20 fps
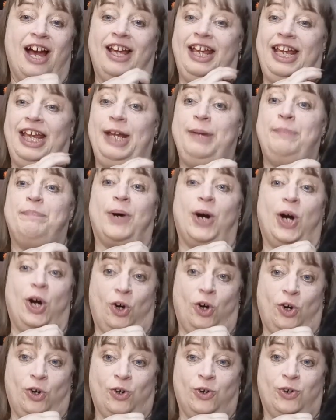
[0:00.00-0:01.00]
He
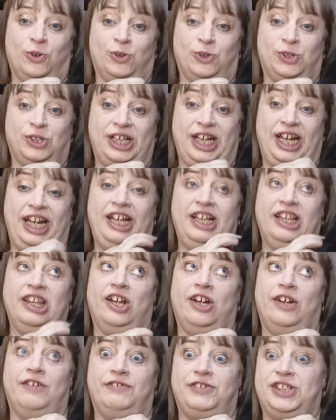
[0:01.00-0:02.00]
purrs. He
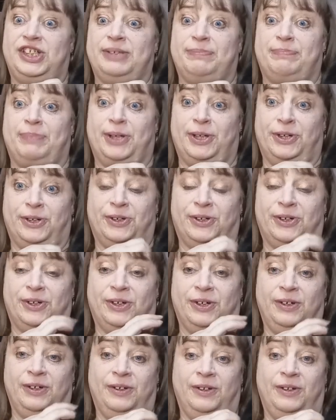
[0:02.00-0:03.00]
loves to purr.